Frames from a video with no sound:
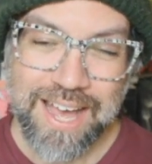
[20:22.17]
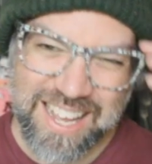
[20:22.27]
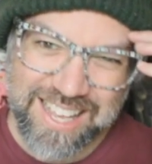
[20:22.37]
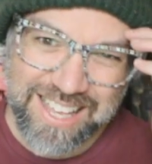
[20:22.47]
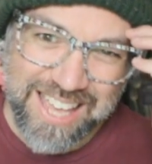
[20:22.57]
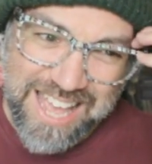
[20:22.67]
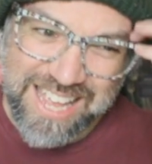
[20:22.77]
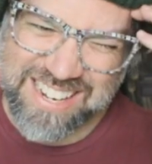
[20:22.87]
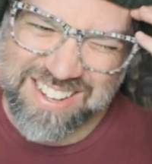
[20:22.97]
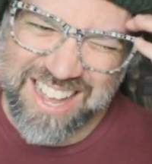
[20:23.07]

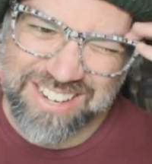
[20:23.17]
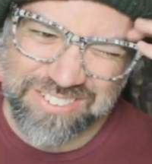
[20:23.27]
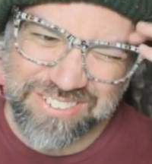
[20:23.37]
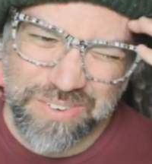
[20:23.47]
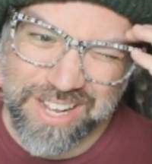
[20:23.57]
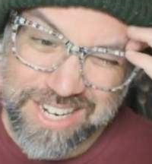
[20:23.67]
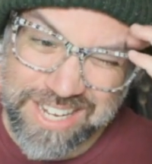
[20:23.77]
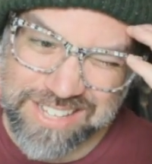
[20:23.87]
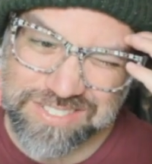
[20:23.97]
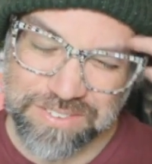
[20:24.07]
Again, I don't know why
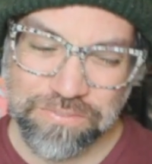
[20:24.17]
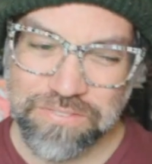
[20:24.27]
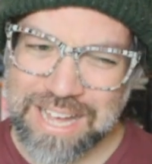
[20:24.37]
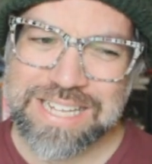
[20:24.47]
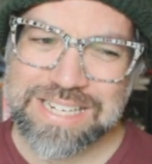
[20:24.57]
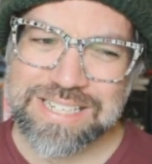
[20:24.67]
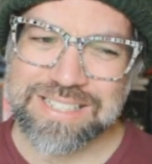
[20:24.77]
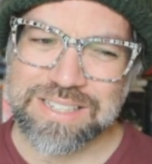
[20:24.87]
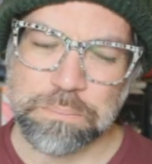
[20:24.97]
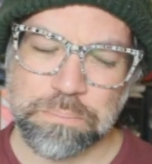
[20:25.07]
Honey has to find
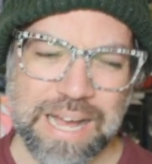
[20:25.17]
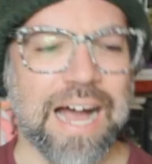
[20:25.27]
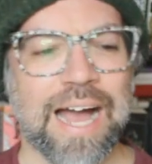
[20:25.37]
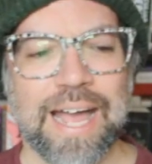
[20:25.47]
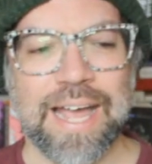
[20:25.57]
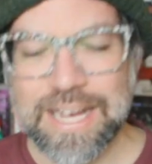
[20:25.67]
the pie.